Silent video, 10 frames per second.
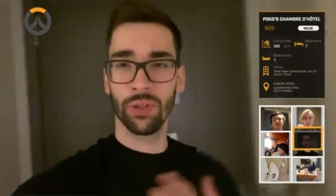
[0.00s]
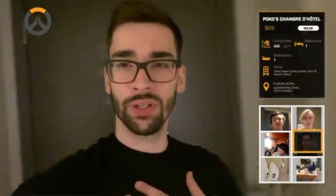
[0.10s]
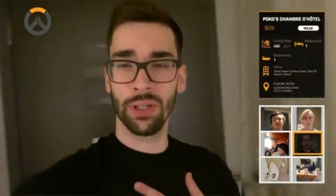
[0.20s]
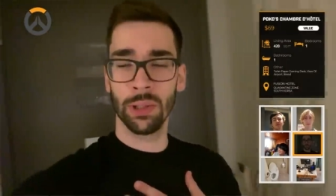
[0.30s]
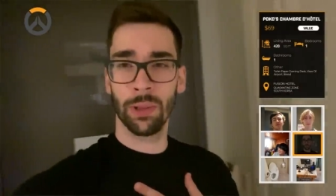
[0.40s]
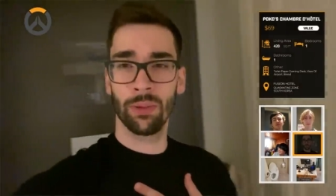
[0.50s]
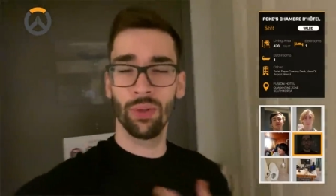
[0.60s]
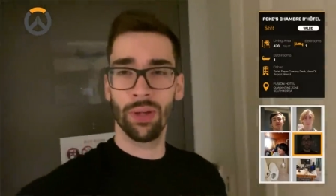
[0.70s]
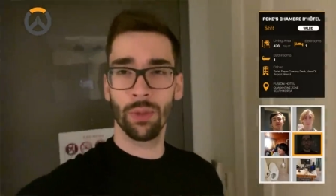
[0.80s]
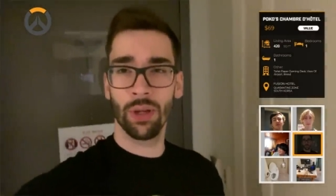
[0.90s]
here.
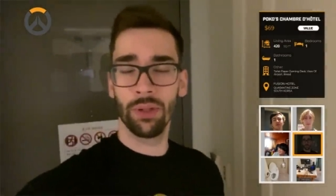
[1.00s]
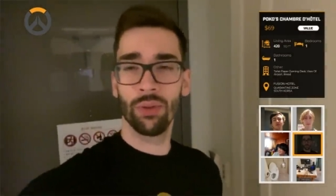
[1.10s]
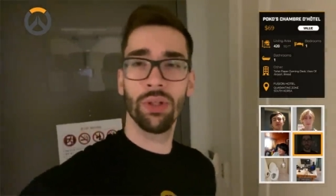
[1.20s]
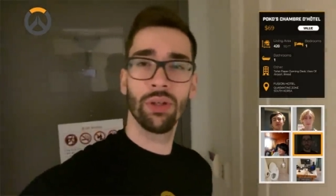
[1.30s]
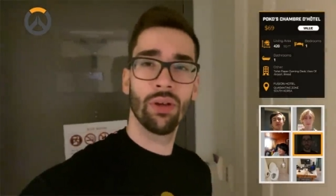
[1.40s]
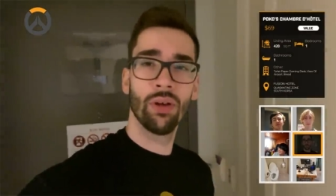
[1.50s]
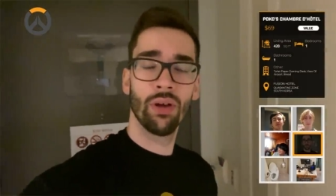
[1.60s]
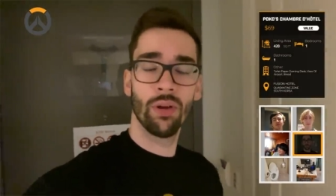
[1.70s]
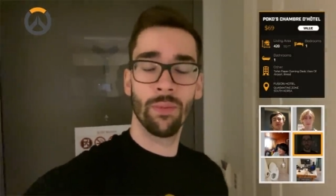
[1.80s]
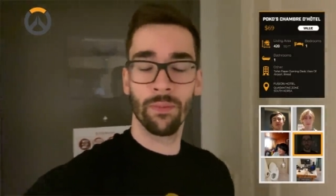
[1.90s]
Today I'm gonna be doing
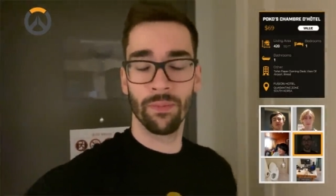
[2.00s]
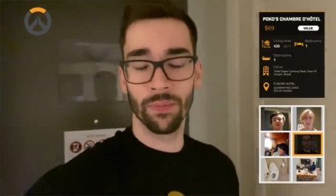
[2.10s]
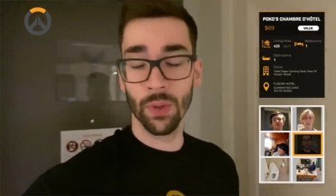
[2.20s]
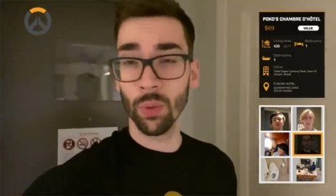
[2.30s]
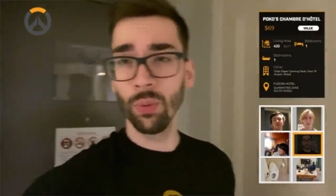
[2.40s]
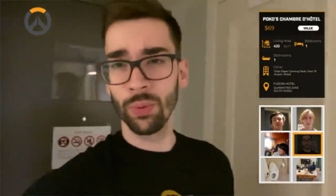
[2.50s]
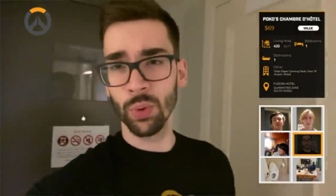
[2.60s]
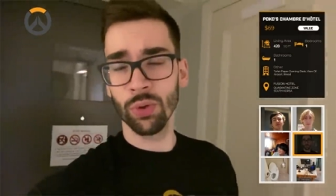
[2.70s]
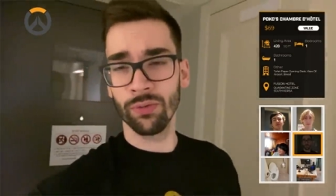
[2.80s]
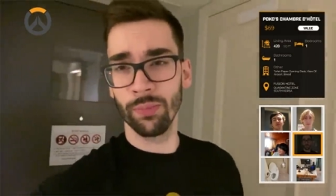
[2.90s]
um, a room
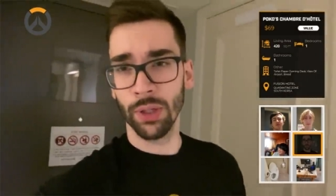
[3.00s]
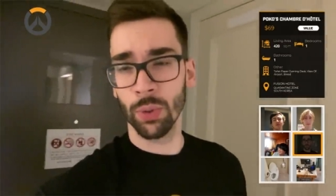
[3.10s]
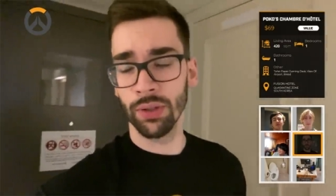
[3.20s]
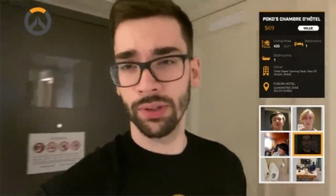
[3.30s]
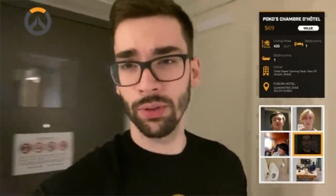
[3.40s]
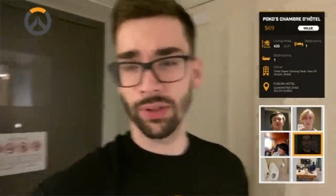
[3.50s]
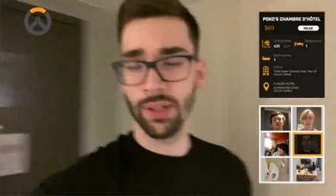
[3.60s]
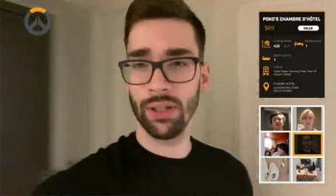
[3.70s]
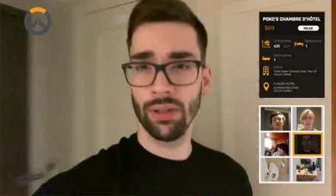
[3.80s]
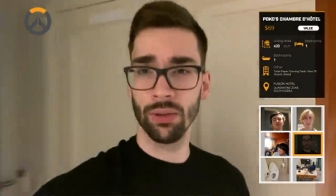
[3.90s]
tour of my quarantine
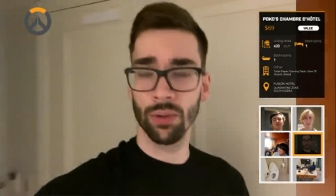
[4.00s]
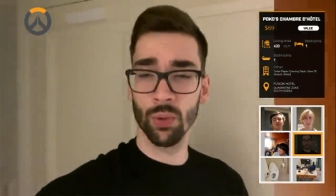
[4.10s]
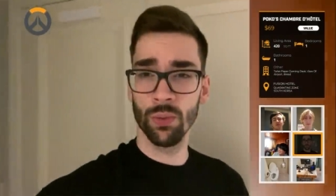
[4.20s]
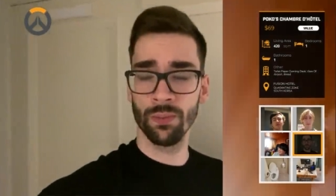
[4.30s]
hotel room.